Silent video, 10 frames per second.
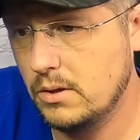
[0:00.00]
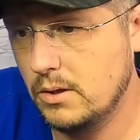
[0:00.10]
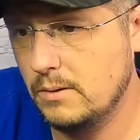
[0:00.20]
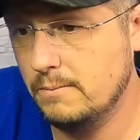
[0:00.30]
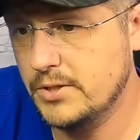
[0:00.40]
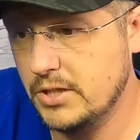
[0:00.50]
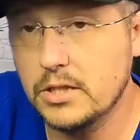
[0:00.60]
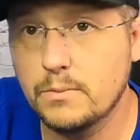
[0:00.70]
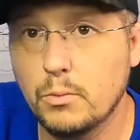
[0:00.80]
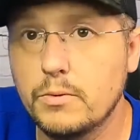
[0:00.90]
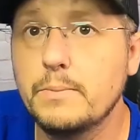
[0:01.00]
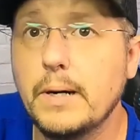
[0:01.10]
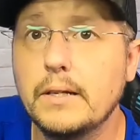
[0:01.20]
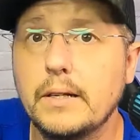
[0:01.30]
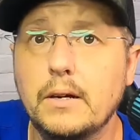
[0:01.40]
Seen some rumors about
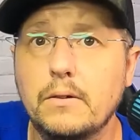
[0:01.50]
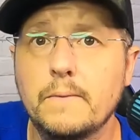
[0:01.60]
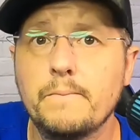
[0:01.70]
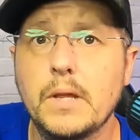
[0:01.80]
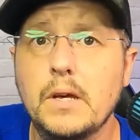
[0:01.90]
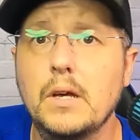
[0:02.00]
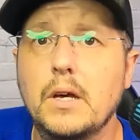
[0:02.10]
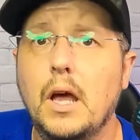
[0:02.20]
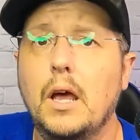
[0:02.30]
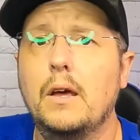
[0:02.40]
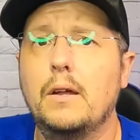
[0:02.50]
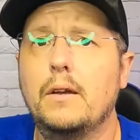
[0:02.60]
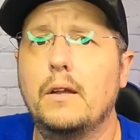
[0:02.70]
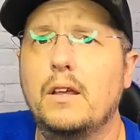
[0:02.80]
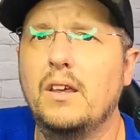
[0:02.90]
it now. And,
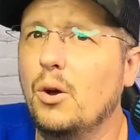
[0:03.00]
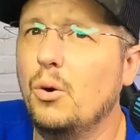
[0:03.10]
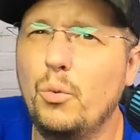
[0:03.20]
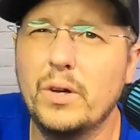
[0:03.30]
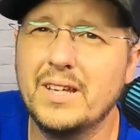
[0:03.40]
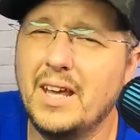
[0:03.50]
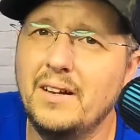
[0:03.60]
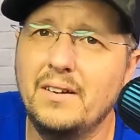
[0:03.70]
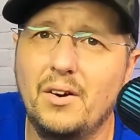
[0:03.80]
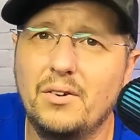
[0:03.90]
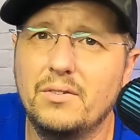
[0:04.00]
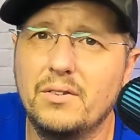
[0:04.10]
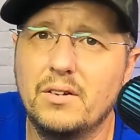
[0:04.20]
you know, with the Canon R5,